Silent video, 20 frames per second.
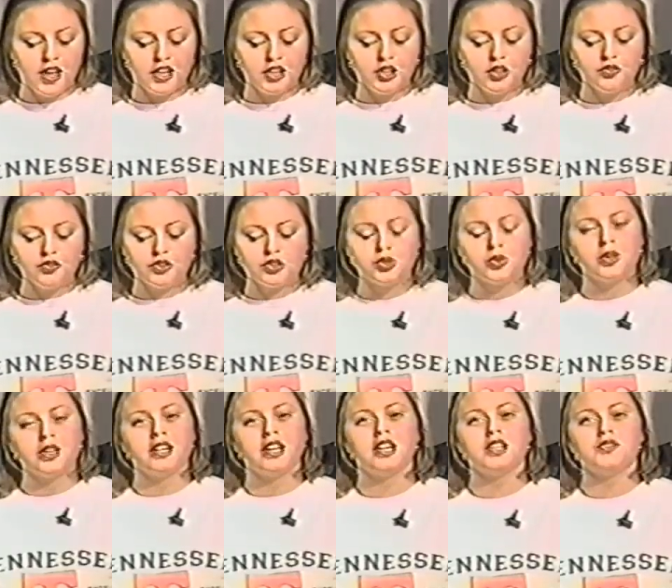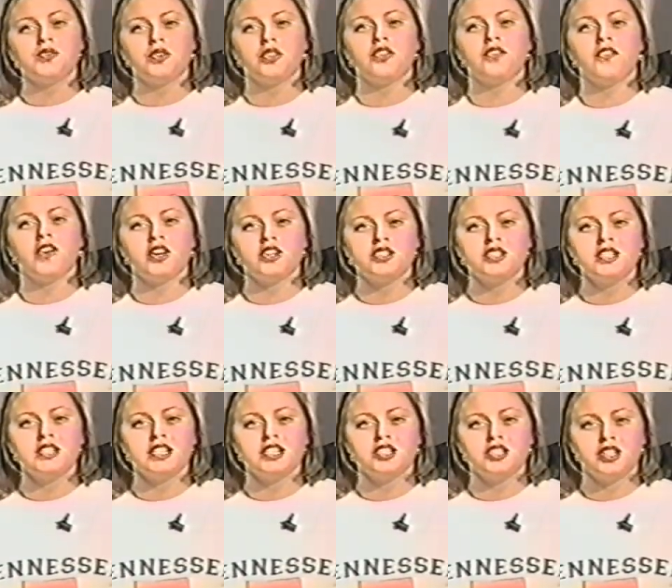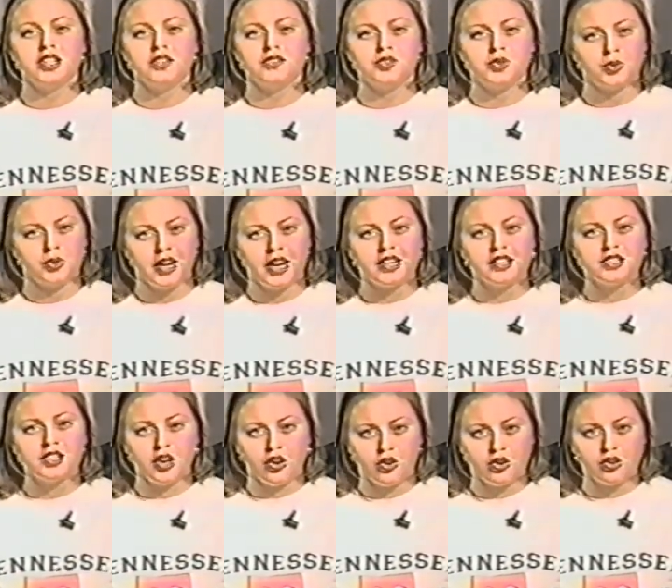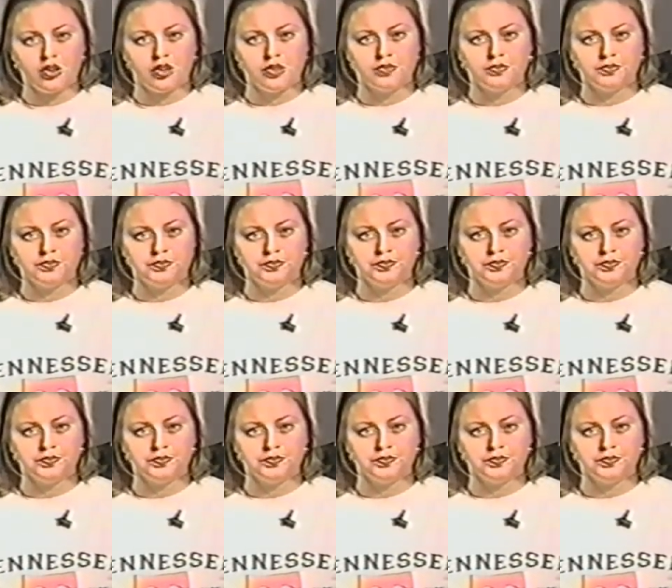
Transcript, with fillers: Thank you for joining us for the first edition of Tornado Talk.